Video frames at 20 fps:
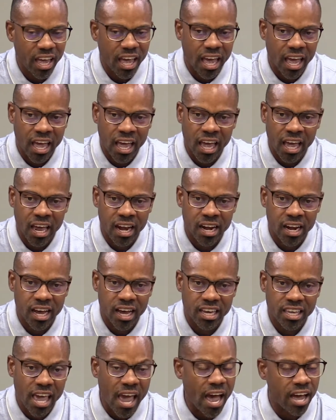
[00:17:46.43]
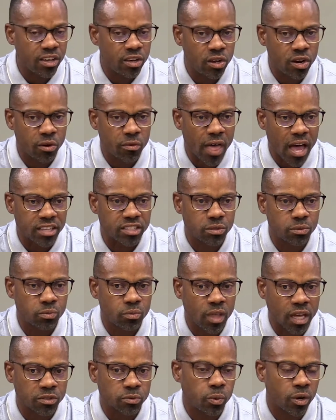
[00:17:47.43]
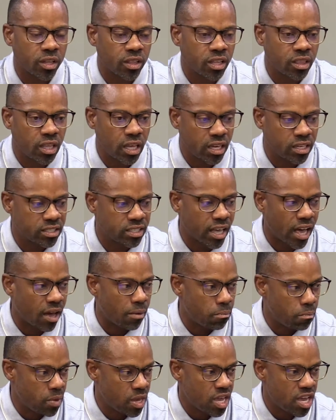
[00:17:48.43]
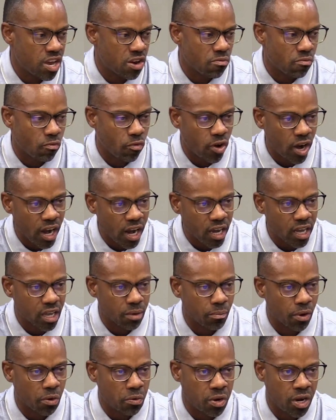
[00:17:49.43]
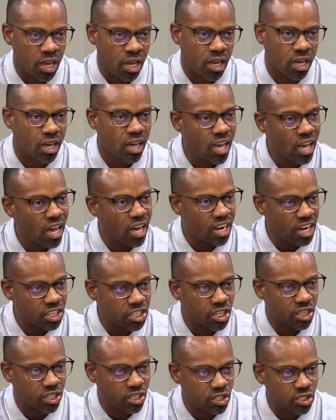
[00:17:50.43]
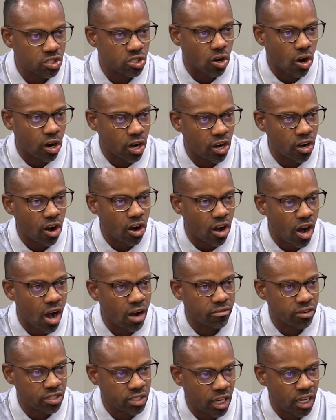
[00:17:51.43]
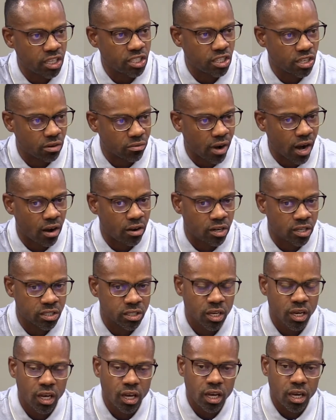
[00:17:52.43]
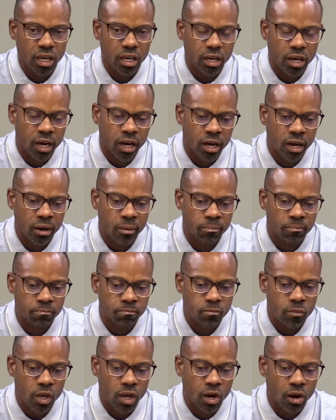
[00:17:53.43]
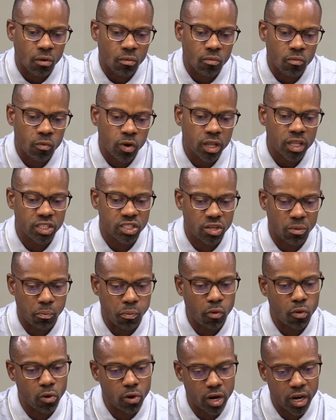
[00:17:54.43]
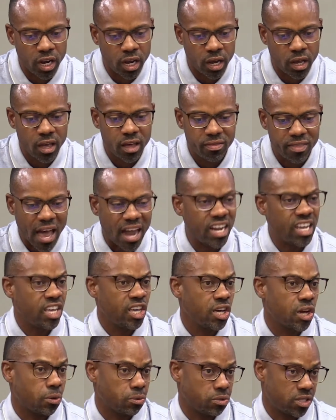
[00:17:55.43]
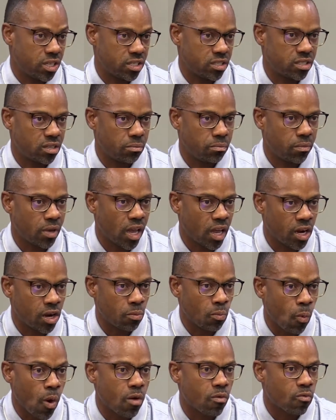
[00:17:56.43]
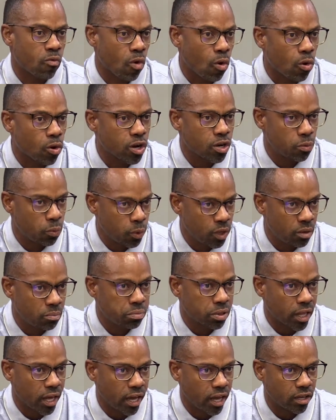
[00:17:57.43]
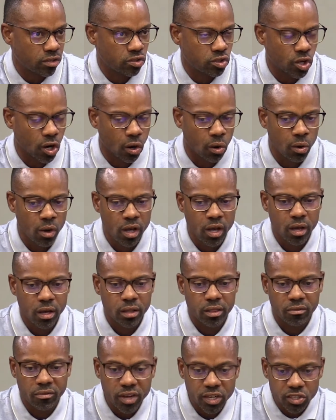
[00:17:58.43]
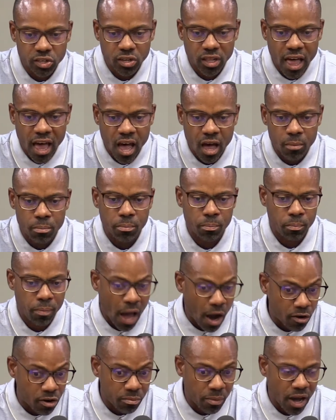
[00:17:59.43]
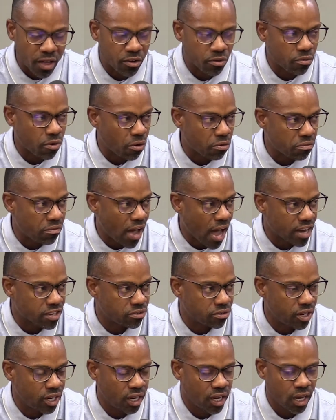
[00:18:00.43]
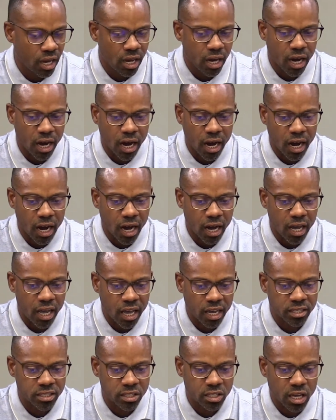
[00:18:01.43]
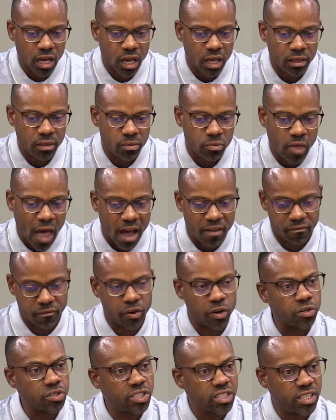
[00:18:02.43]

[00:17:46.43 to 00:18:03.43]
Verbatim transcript: And yeah, you know, that's that's one of the things that me and Rick and Monique initially started our conversation around is, um, you know, really supporting that ecosystem and what role could we play. So the Venture Lab, powered by the Growth Factory uh, is that first